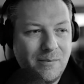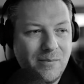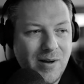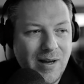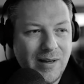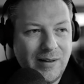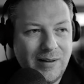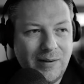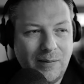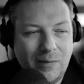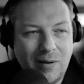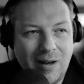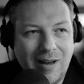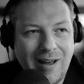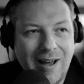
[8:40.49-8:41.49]
But
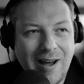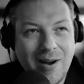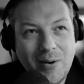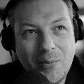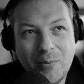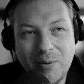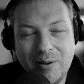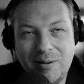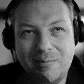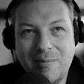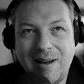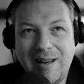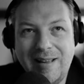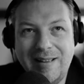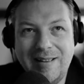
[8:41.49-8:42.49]
how would
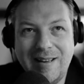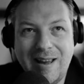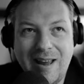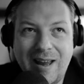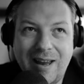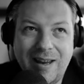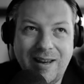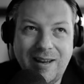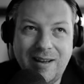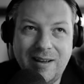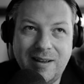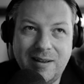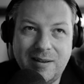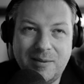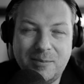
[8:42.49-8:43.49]
my day
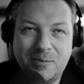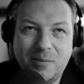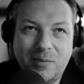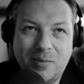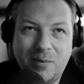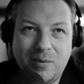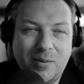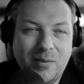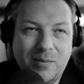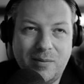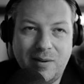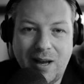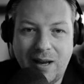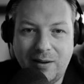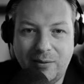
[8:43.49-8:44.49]

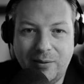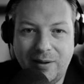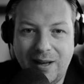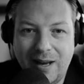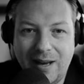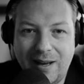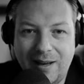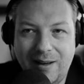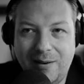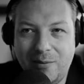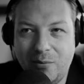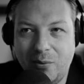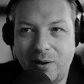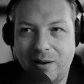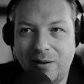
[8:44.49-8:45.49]
to day
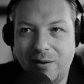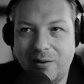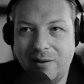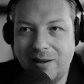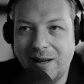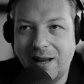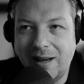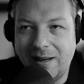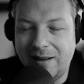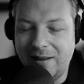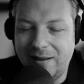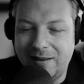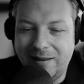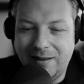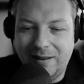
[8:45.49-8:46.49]
will look
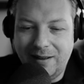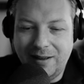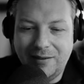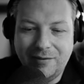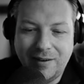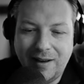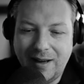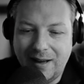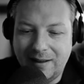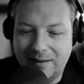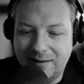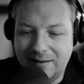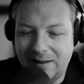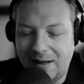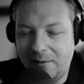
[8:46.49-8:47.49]
like if I
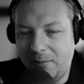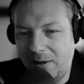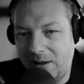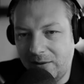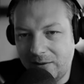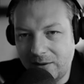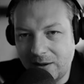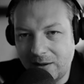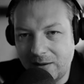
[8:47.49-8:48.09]
had $10 million?